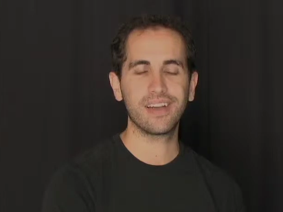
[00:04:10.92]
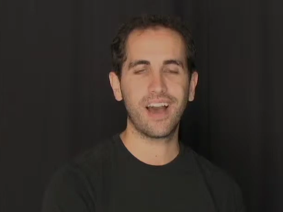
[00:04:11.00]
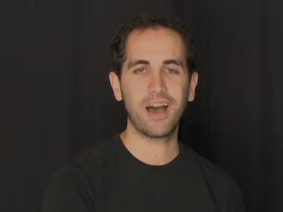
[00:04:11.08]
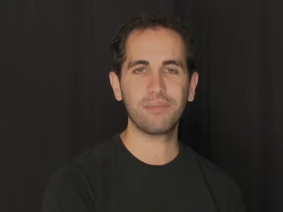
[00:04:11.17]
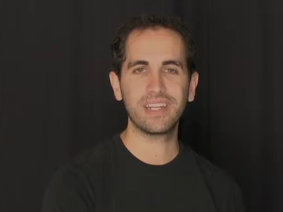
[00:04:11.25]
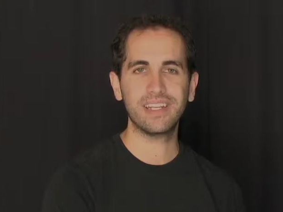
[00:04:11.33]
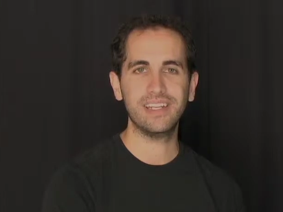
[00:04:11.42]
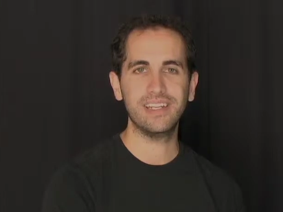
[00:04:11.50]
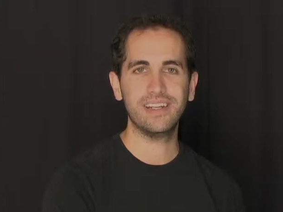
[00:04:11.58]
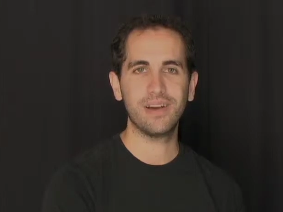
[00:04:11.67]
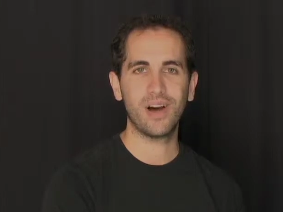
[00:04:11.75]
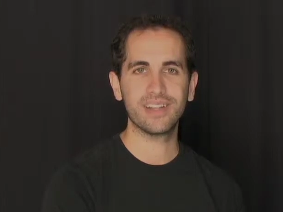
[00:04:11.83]

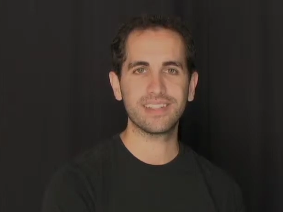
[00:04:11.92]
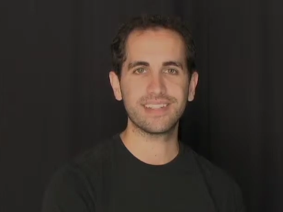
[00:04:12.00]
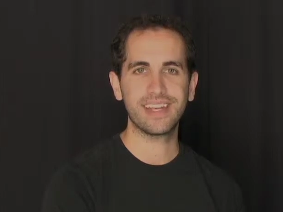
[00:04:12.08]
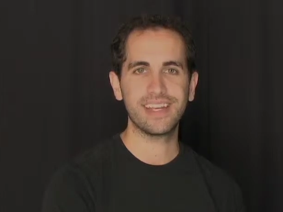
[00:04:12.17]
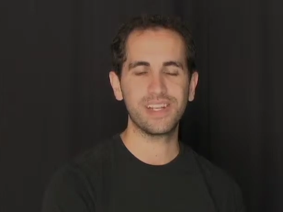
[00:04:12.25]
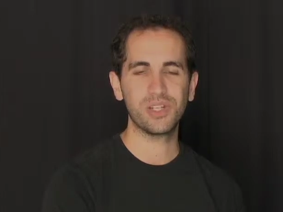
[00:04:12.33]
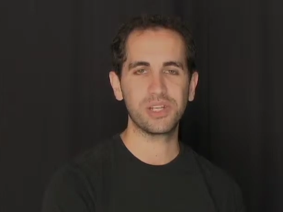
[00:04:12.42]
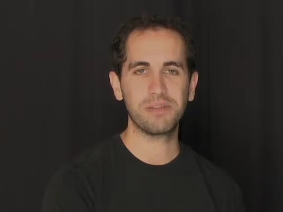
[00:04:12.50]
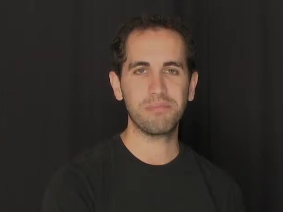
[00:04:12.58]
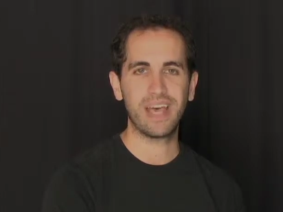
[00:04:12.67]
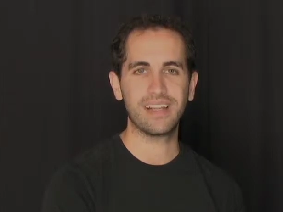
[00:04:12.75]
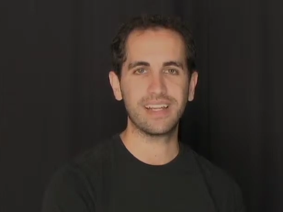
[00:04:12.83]
Comedy on stage in
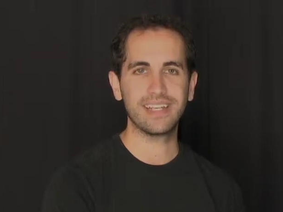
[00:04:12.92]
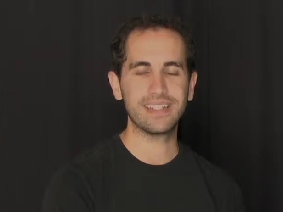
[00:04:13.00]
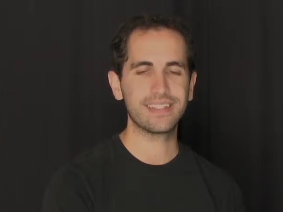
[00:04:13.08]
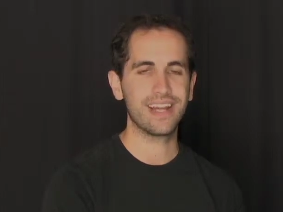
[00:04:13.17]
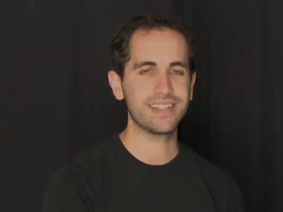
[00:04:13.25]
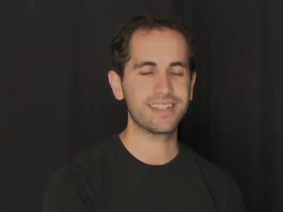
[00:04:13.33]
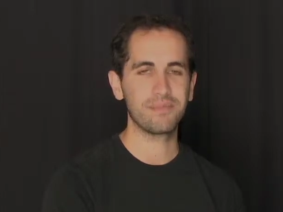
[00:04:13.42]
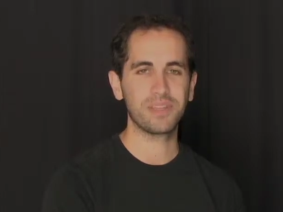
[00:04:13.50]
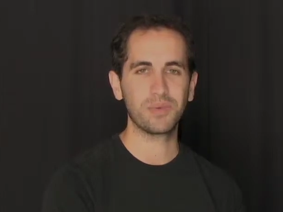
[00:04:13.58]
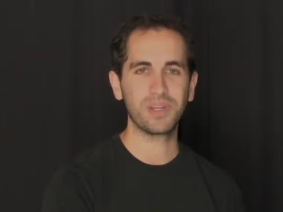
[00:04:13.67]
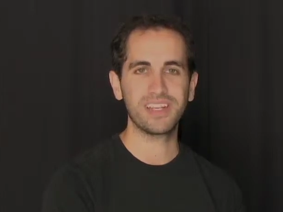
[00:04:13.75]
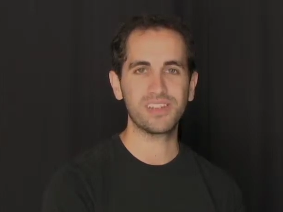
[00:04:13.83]
ballet is not
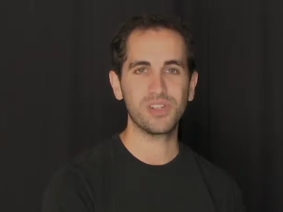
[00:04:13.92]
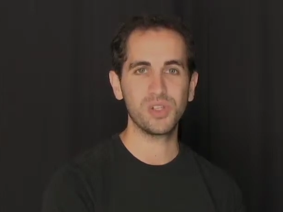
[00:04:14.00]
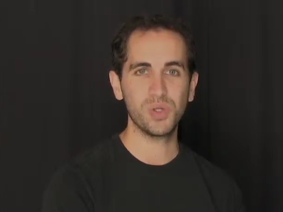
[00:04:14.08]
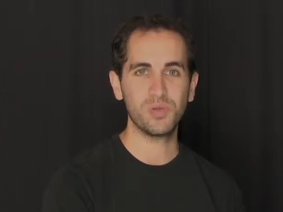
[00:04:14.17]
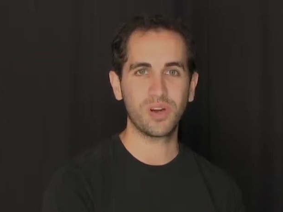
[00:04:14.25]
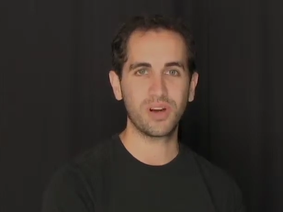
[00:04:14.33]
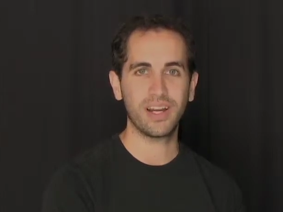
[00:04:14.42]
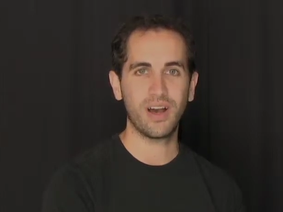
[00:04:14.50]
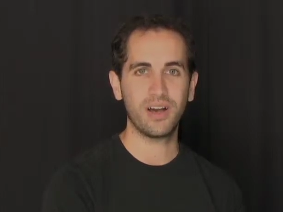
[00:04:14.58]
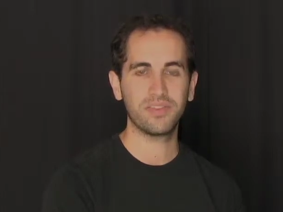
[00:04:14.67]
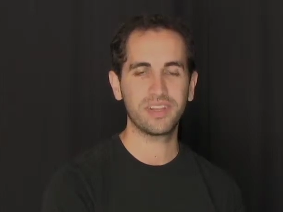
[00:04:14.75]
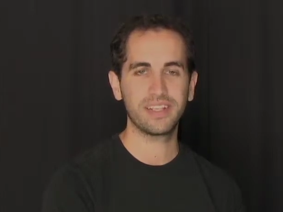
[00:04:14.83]
something we get to do very
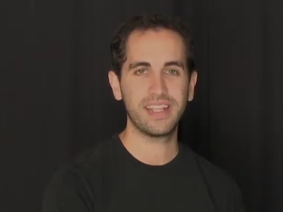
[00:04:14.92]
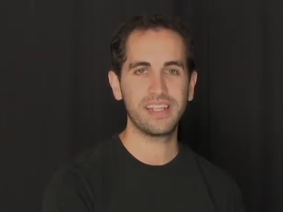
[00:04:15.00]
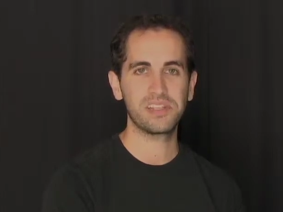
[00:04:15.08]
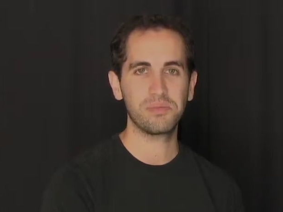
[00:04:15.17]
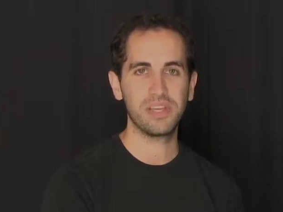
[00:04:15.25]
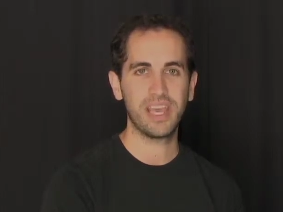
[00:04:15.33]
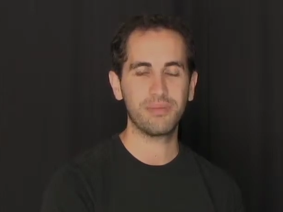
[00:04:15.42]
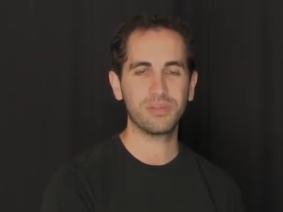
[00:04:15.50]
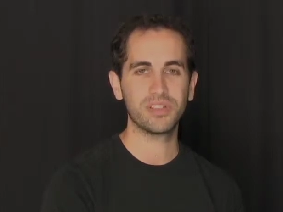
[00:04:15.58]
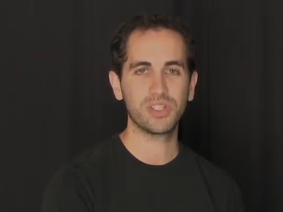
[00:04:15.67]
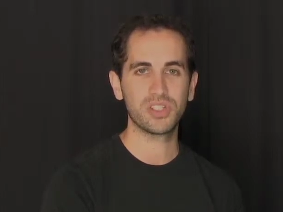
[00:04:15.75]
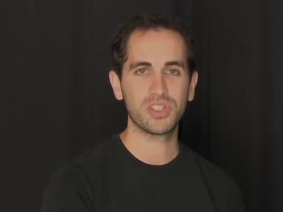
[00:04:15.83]
often, and to be able
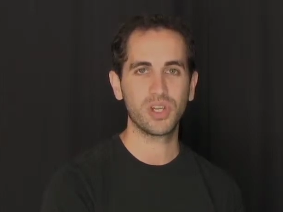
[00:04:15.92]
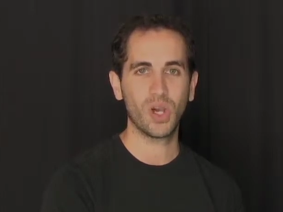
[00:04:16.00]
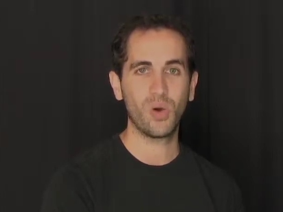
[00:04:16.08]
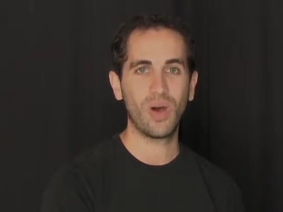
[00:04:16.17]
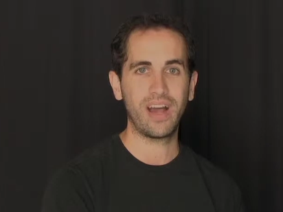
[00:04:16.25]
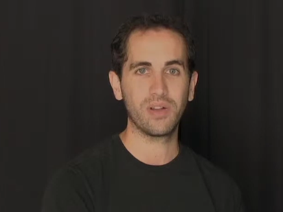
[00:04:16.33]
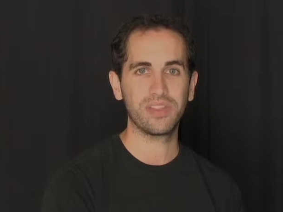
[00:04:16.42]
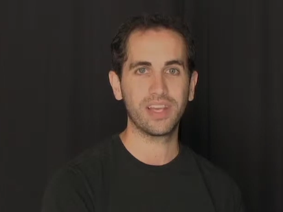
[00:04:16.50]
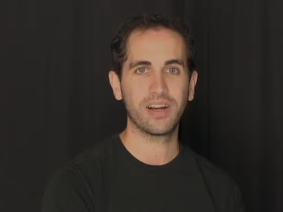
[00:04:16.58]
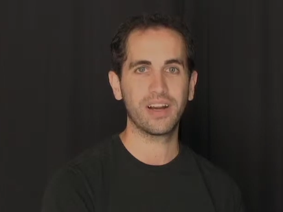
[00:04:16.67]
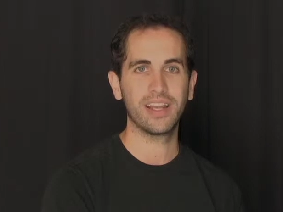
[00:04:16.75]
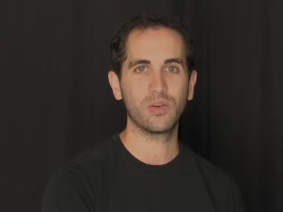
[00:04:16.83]
to just go out
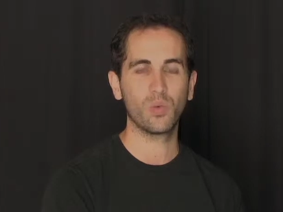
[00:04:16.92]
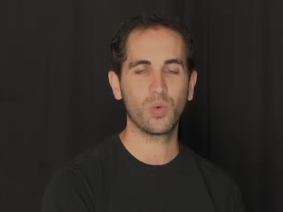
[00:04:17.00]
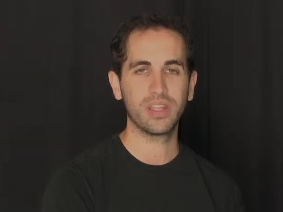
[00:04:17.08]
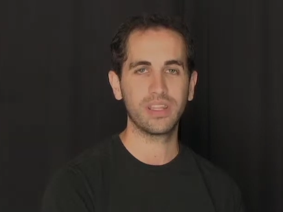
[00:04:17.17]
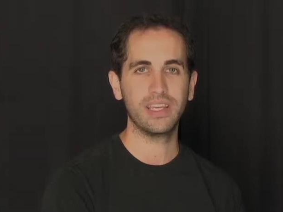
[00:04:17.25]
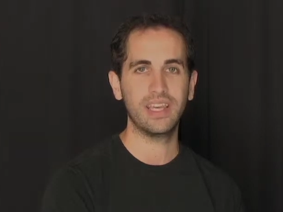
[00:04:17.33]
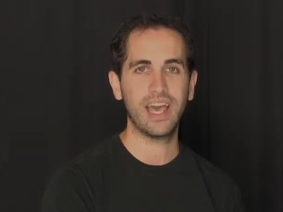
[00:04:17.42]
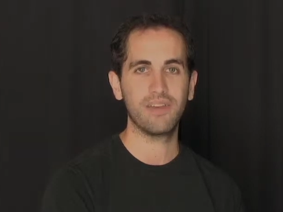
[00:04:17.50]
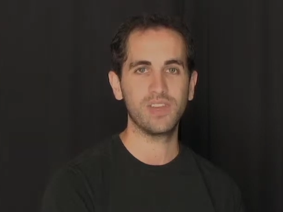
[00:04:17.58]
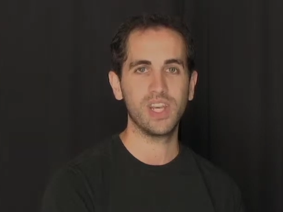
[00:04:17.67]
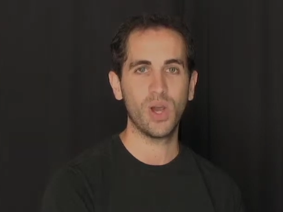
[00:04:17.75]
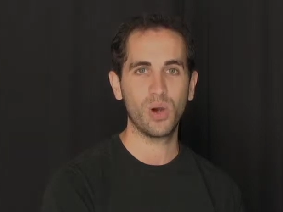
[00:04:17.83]
there and really
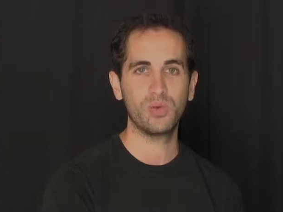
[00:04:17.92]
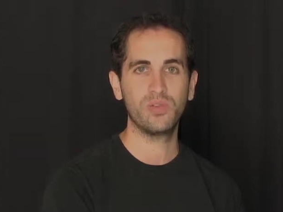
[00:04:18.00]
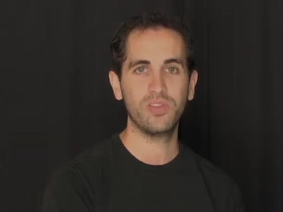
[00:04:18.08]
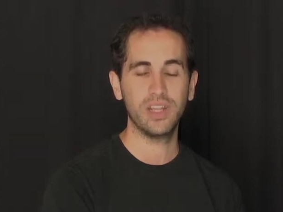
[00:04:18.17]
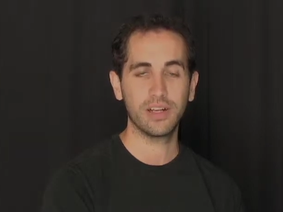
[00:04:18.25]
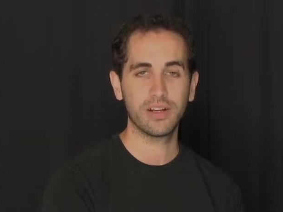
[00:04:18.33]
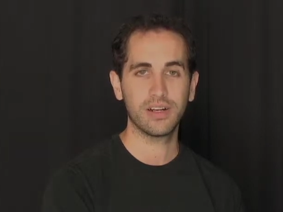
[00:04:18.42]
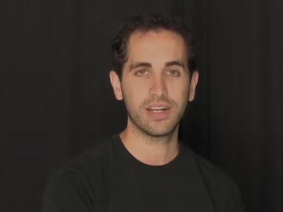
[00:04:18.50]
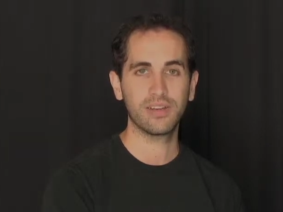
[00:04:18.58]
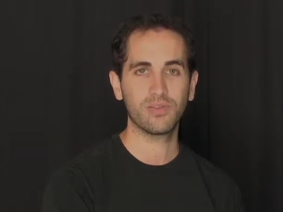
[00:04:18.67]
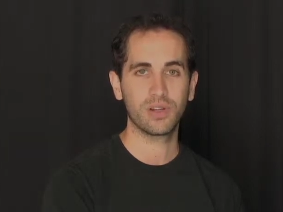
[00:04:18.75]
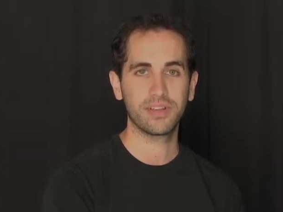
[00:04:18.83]
have no fear
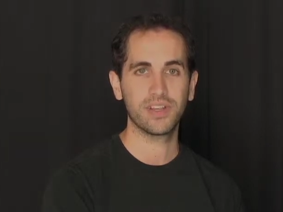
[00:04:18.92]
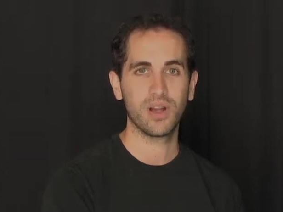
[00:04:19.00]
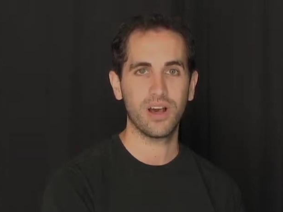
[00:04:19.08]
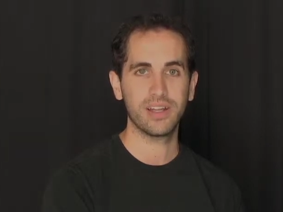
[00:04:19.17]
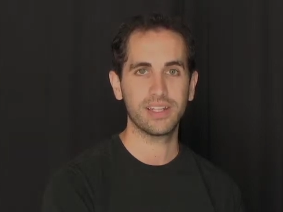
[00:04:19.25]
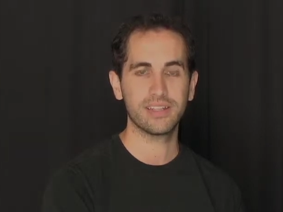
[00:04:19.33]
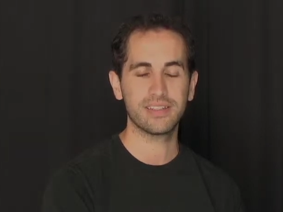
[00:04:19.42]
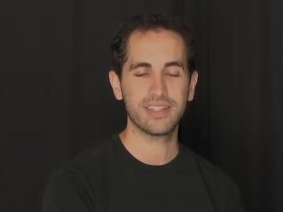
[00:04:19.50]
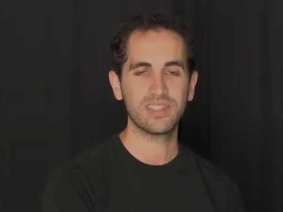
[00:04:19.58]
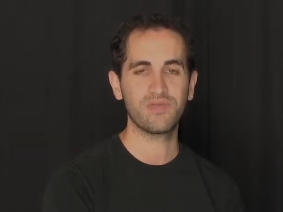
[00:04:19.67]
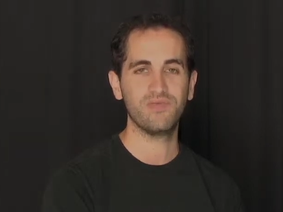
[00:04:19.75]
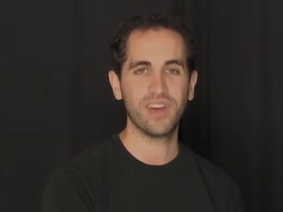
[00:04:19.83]
in front of an audience,
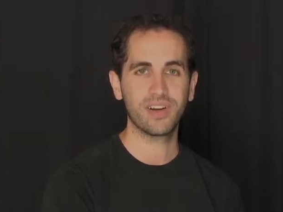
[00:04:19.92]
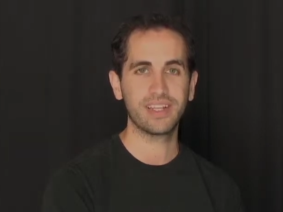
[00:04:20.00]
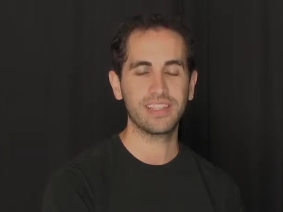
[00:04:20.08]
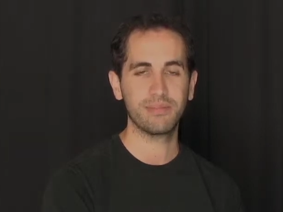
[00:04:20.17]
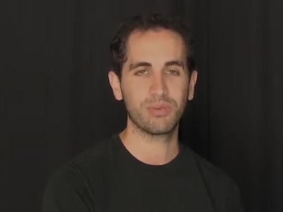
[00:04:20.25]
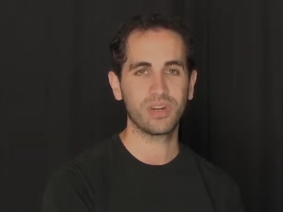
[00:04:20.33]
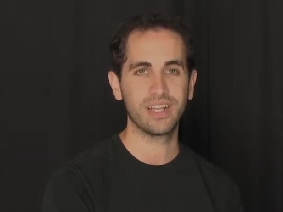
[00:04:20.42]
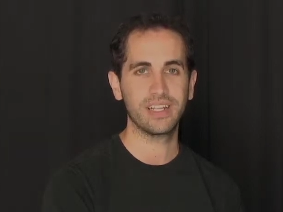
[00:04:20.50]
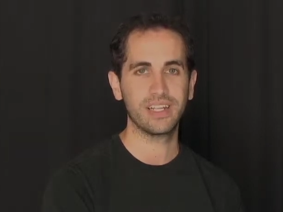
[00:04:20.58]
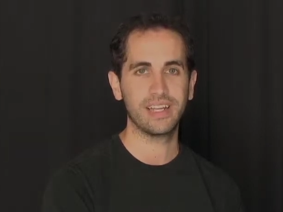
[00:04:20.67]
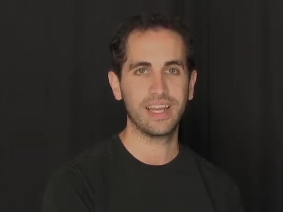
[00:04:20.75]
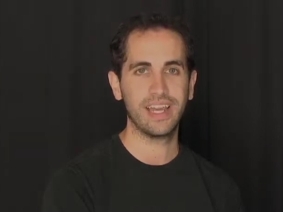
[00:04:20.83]
it's very liberating,